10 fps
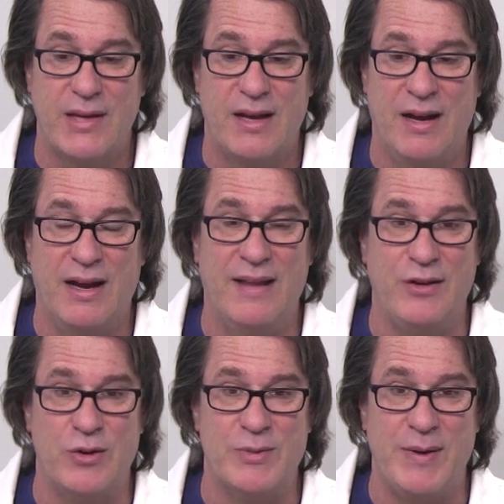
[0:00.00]
on
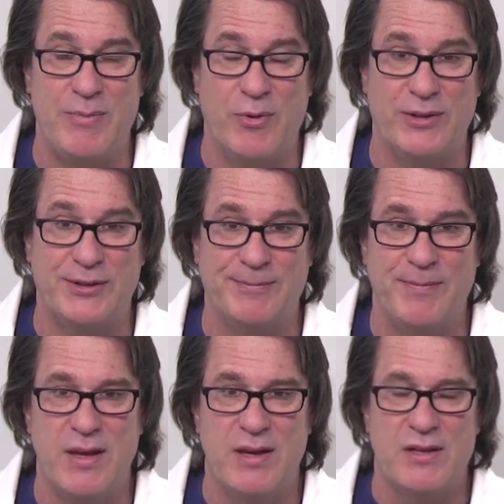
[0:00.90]
the USB ports.
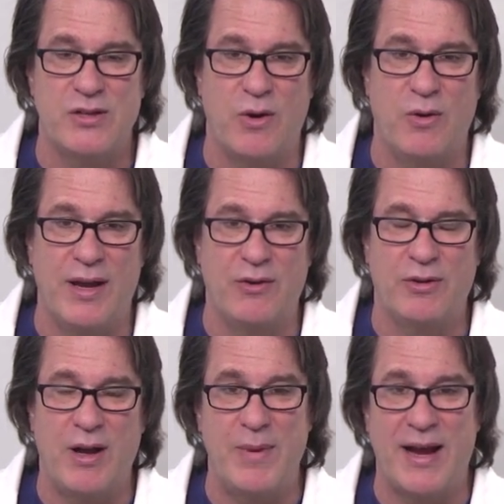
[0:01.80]
So it'll
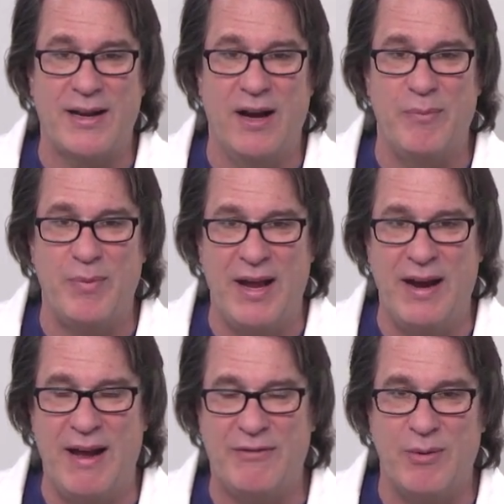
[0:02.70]
come back up,
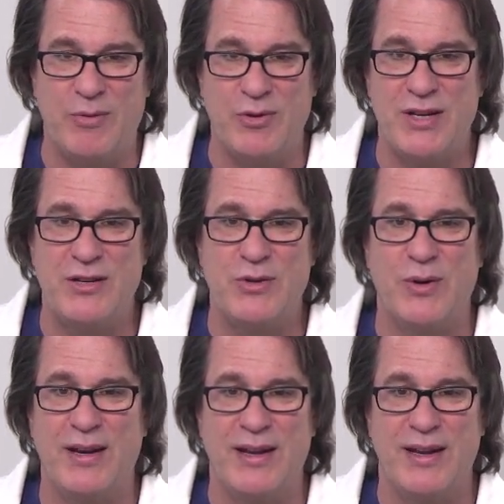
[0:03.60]
and after it boots into
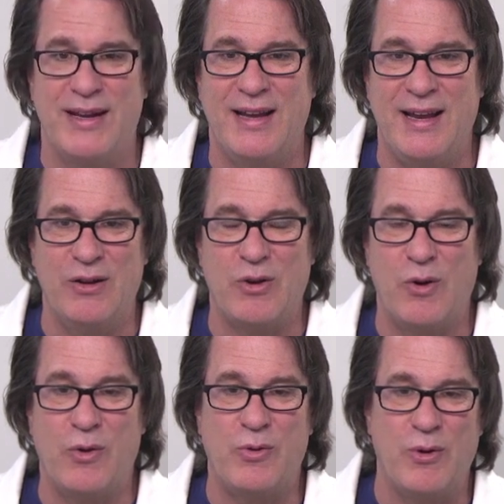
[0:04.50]
it, it'll
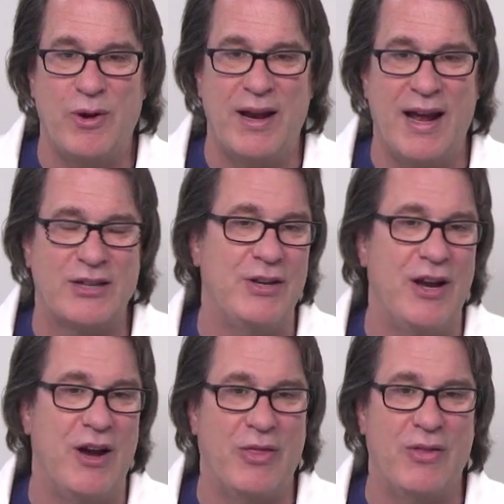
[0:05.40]
go through and
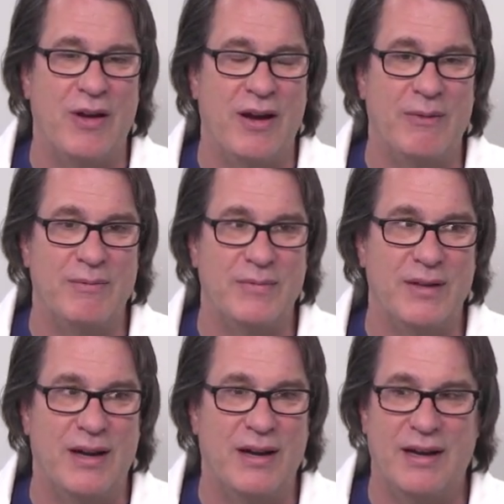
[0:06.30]
actually,
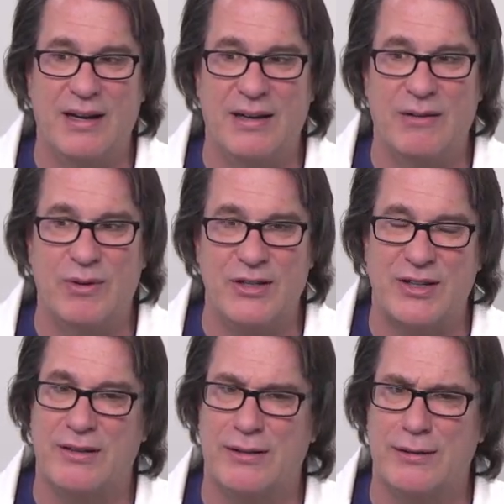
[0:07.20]

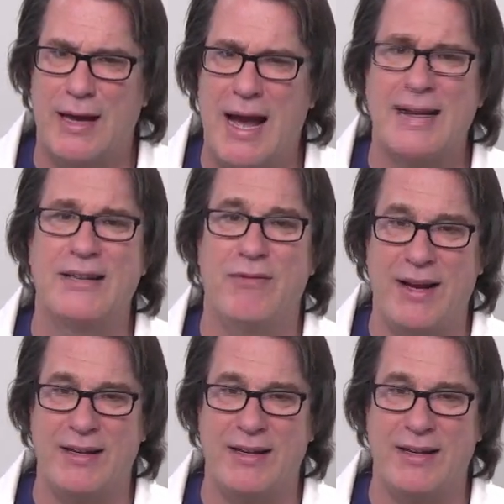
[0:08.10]
activate